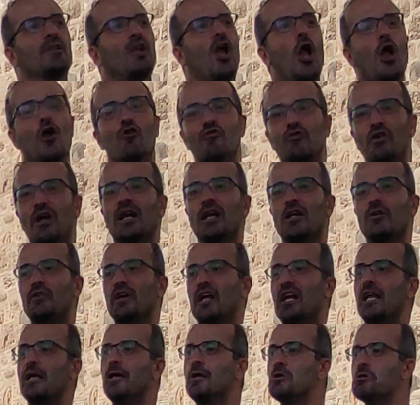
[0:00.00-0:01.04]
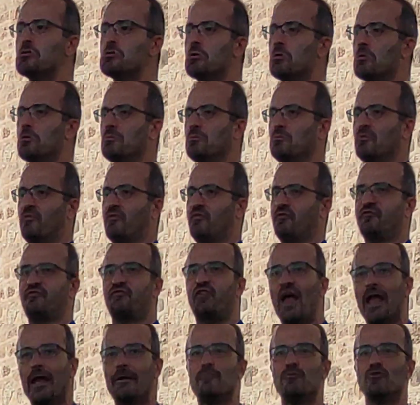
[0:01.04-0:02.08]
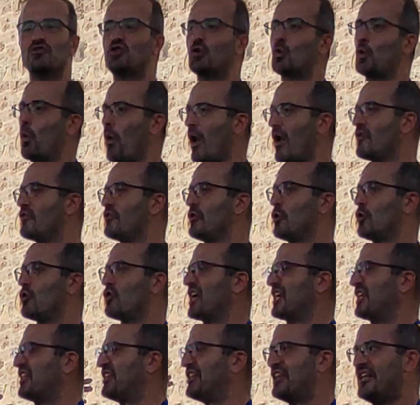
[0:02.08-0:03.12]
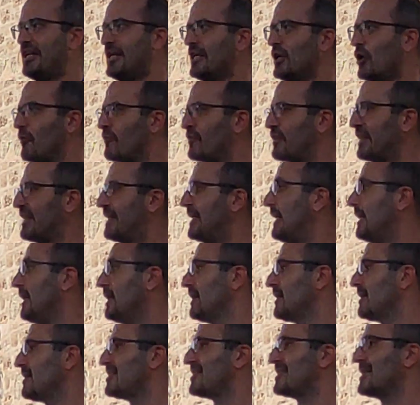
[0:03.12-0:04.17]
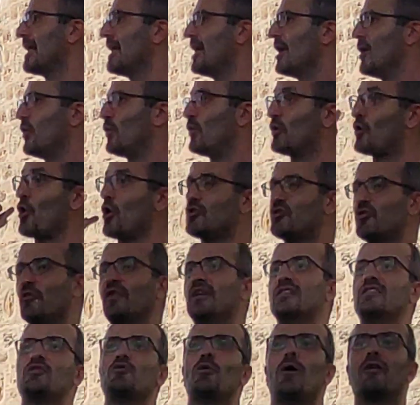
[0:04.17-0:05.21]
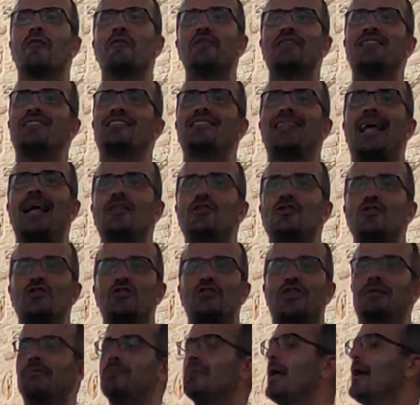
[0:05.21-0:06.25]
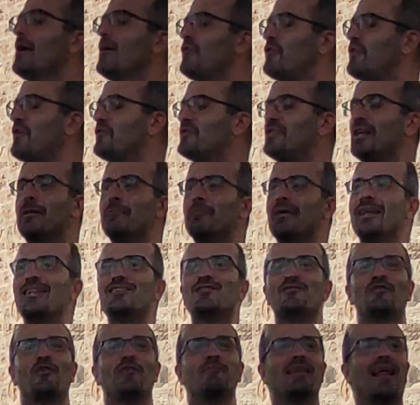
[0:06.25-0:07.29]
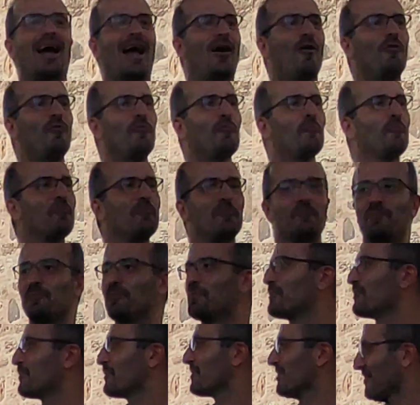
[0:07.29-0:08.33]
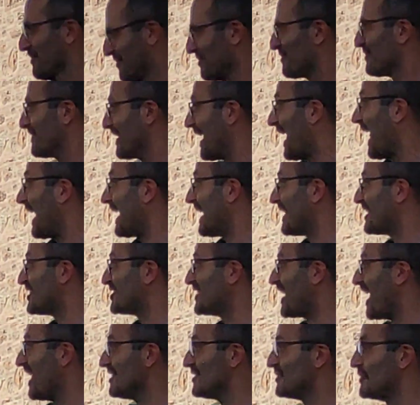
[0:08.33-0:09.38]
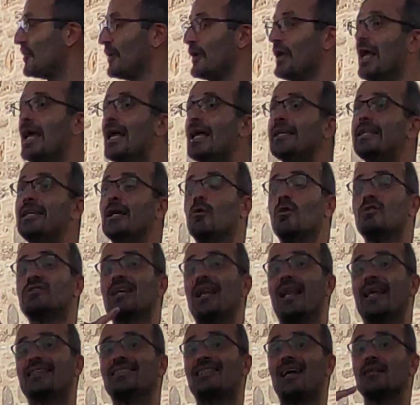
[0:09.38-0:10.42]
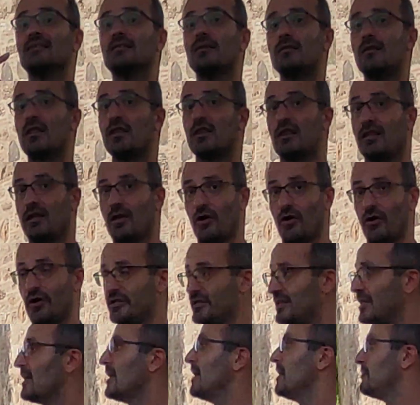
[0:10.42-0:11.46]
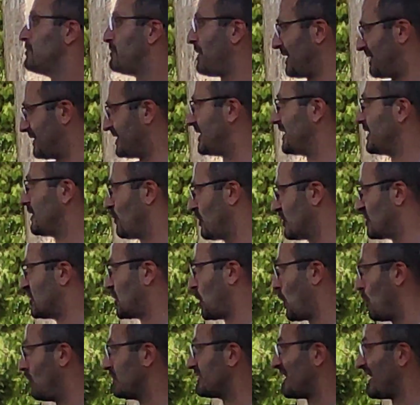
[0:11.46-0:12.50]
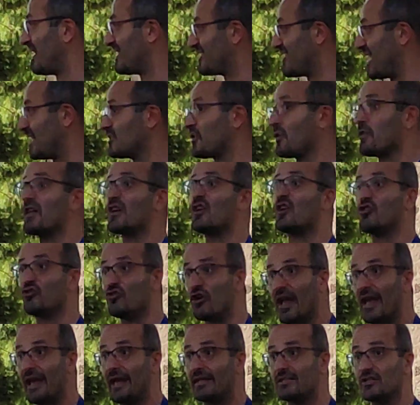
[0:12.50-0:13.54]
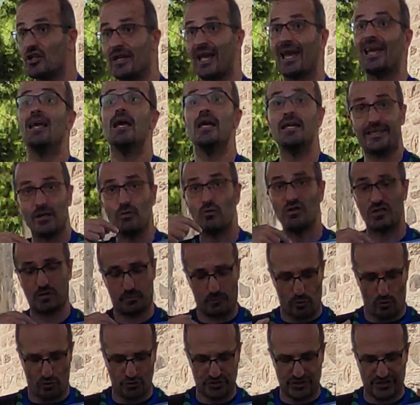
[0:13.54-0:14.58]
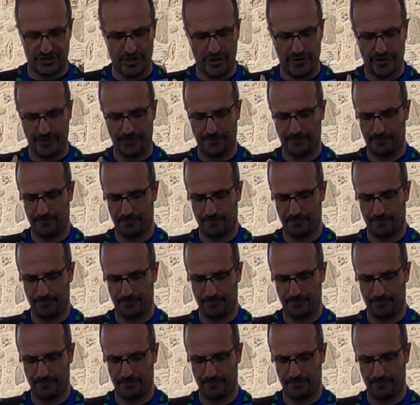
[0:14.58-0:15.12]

A really, really famous warrior, a king of the kings. We're going to visit one of his statues in 15 minutes from now. Alexander. He was Alexander III, but he was called Alexander the Great. Okay, he was born here,